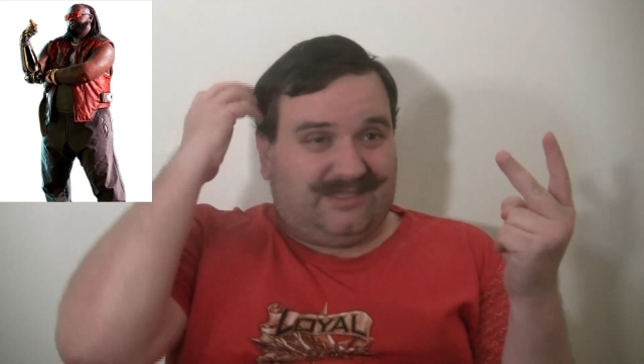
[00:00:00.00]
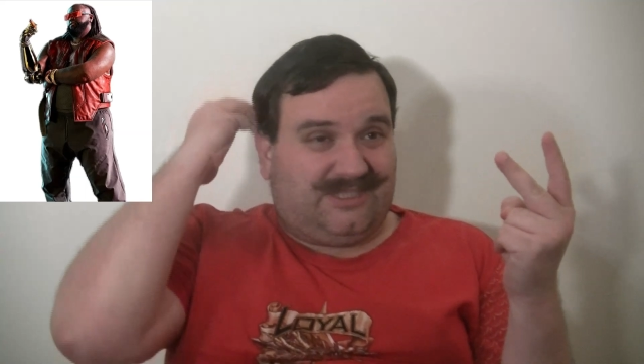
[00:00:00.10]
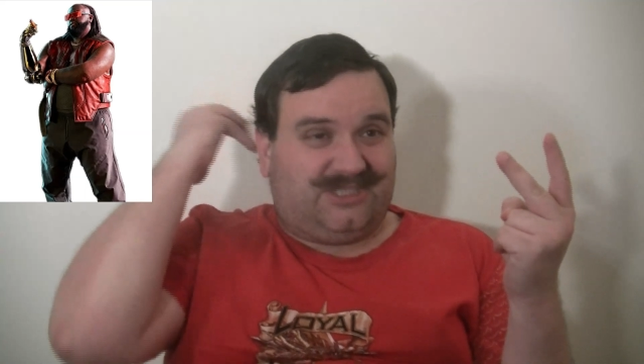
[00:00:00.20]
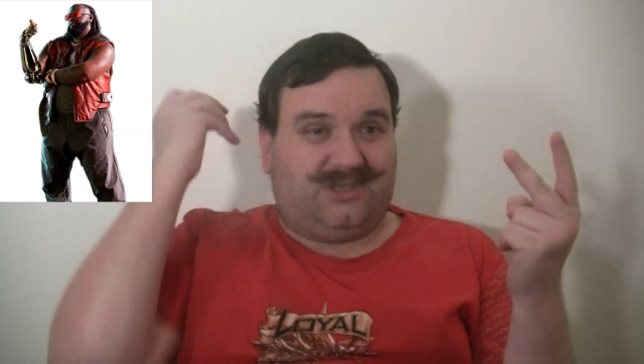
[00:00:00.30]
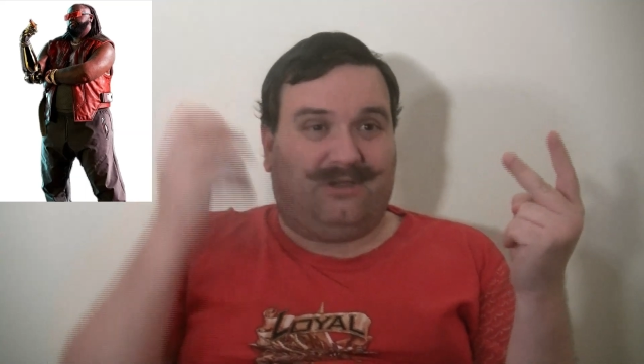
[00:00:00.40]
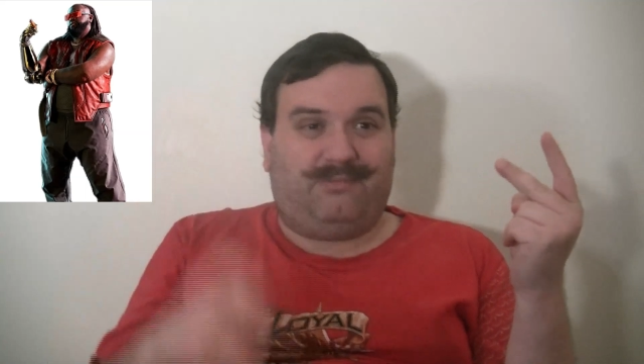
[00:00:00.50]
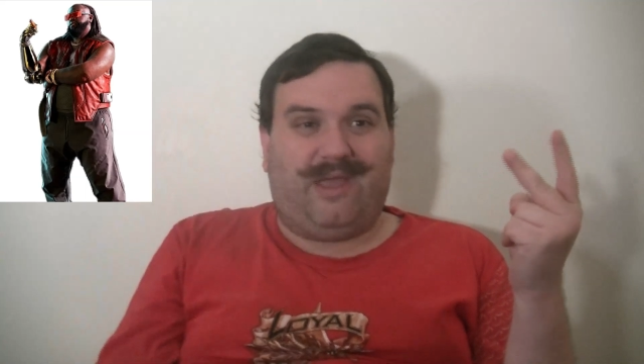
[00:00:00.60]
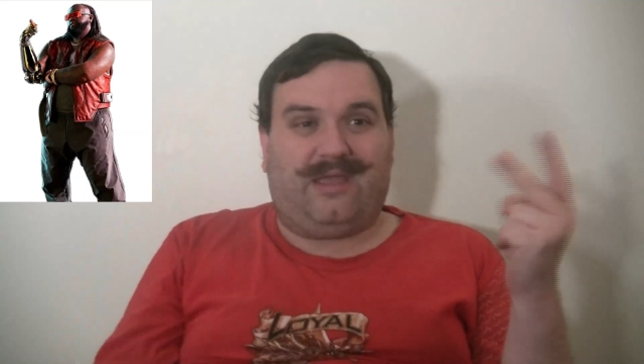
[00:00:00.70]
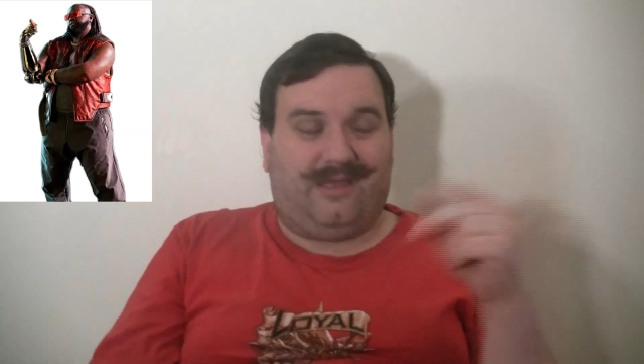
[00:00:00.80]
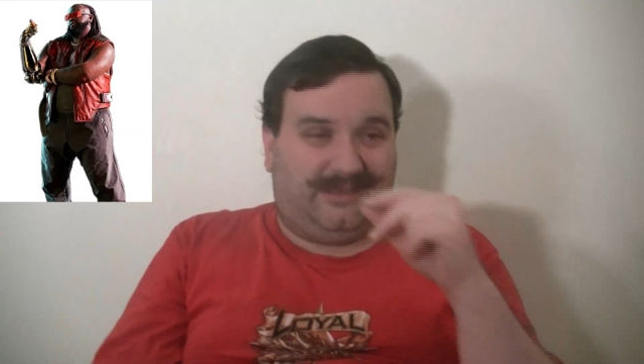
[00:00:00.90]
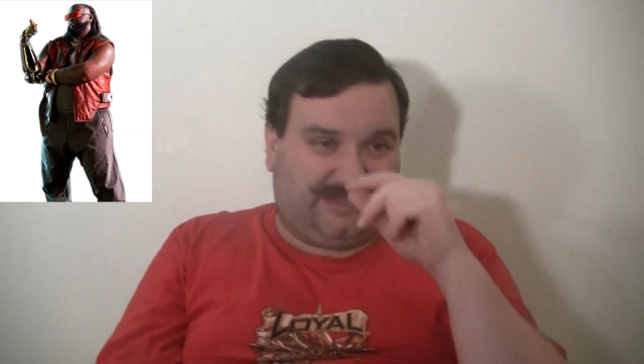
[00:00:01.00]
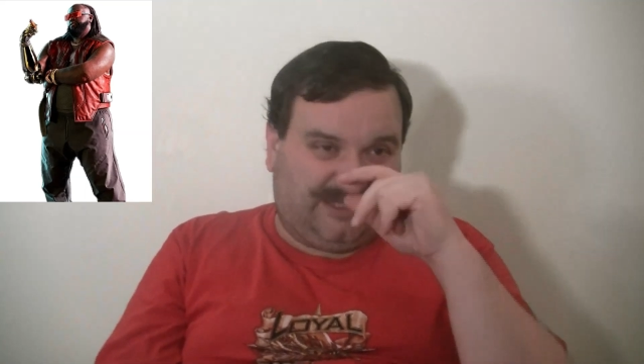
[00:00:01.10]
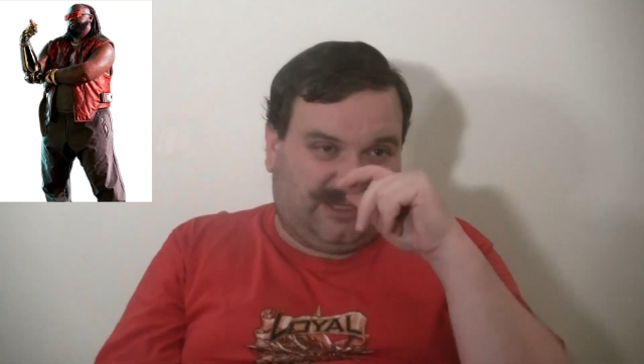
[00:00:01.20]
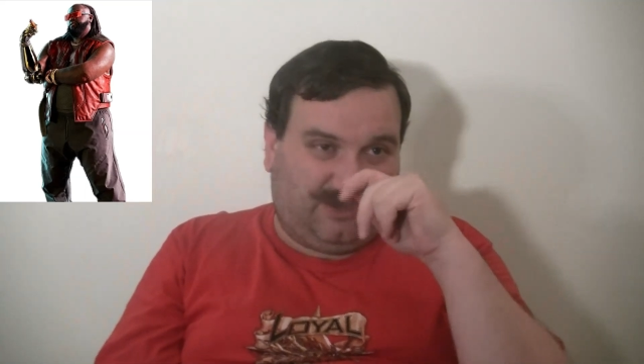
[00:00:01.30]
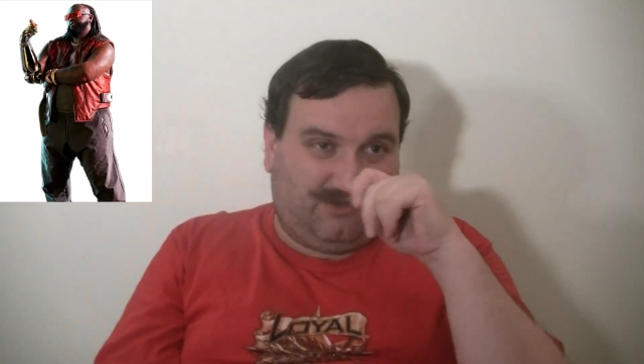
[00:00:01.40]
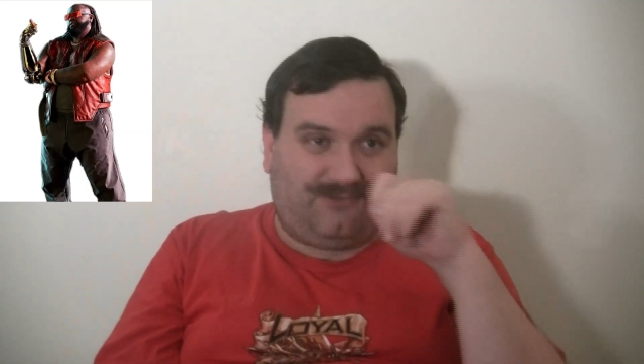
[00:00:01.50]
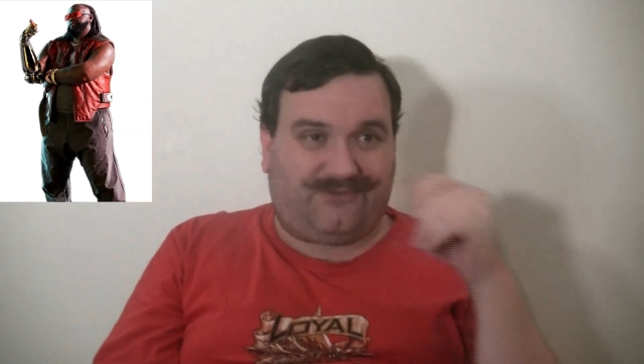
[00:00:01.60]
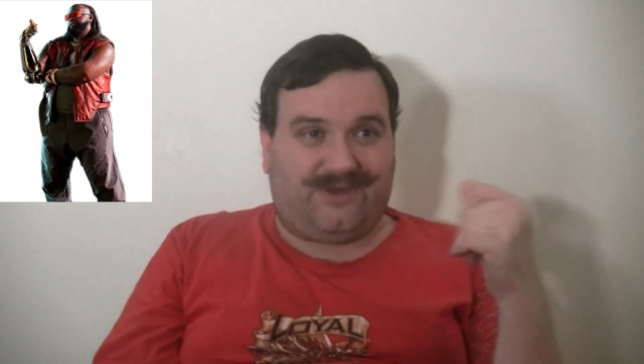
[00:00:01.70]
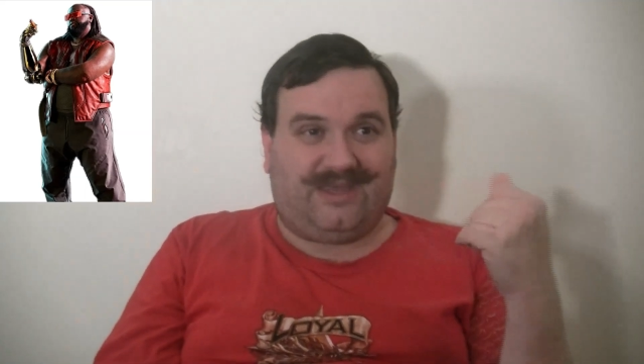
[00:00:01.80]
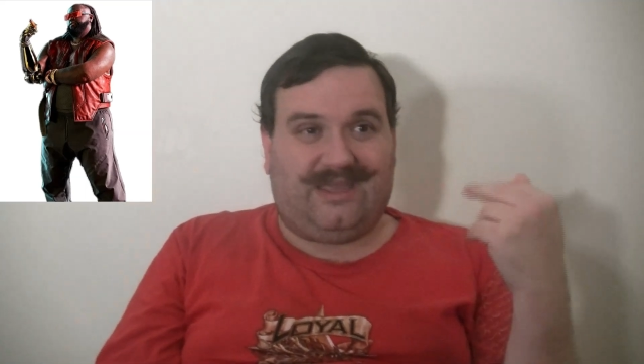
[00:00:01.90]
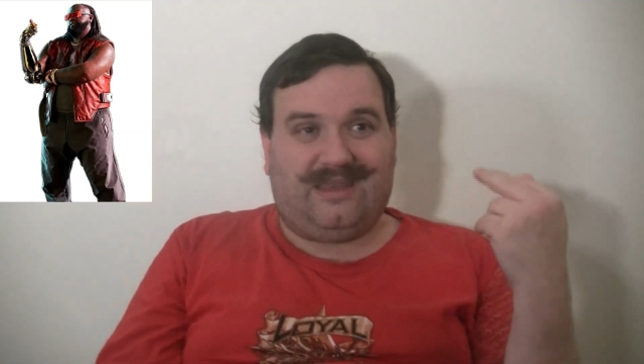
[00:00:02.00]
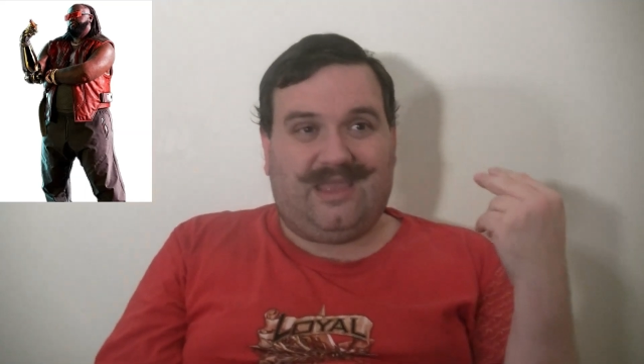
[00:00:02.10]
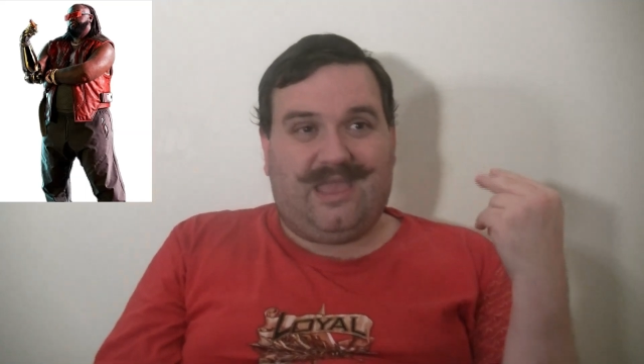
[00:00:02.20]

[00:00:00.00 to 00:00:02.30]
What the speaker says: so freaking